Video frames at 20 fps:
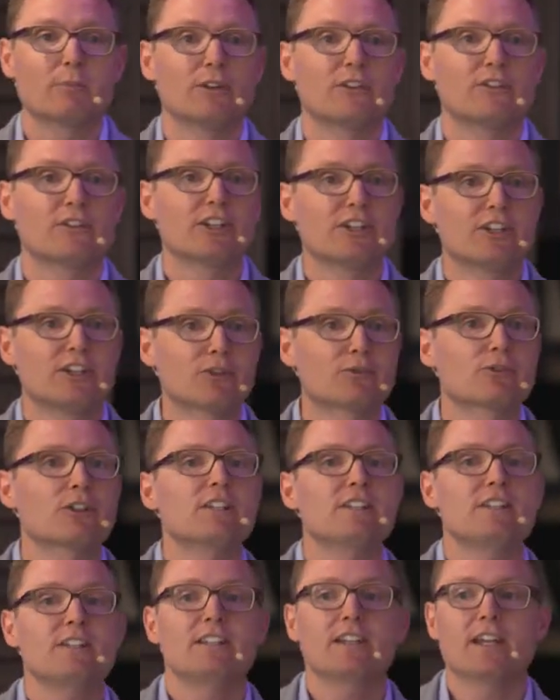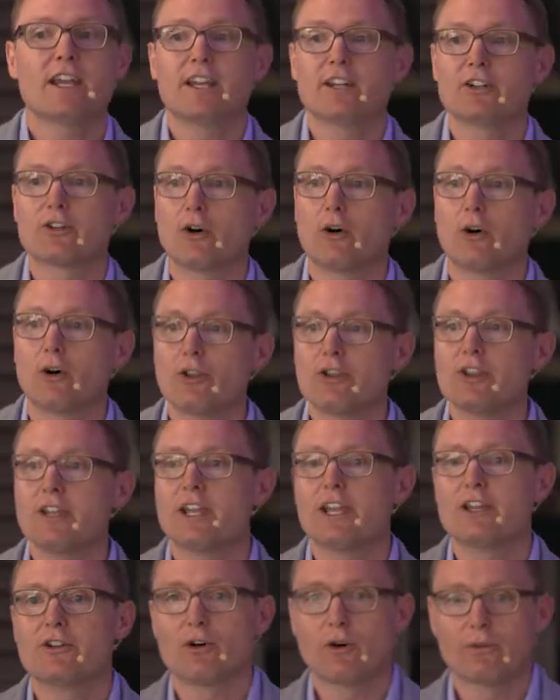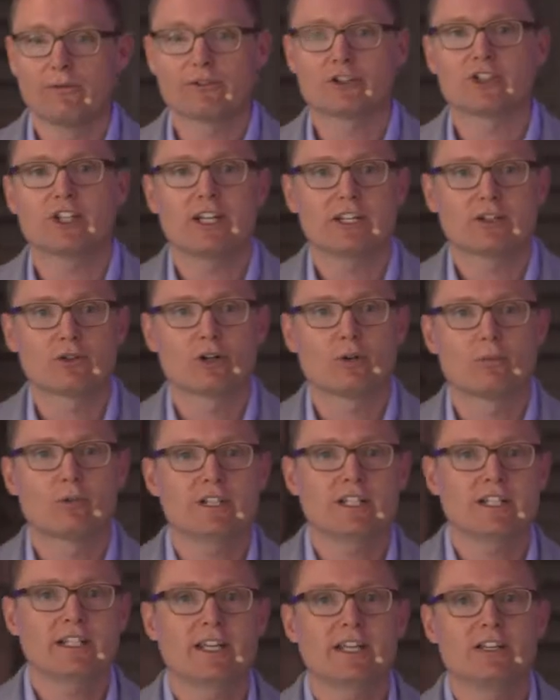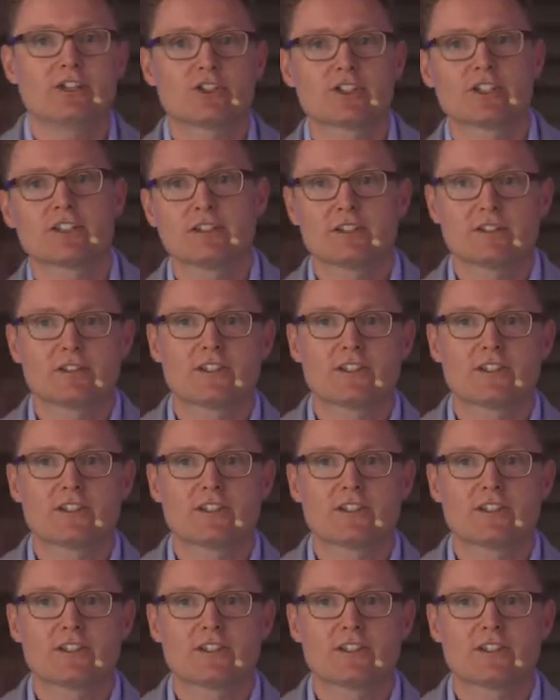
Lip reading: security and on and off-chain communication.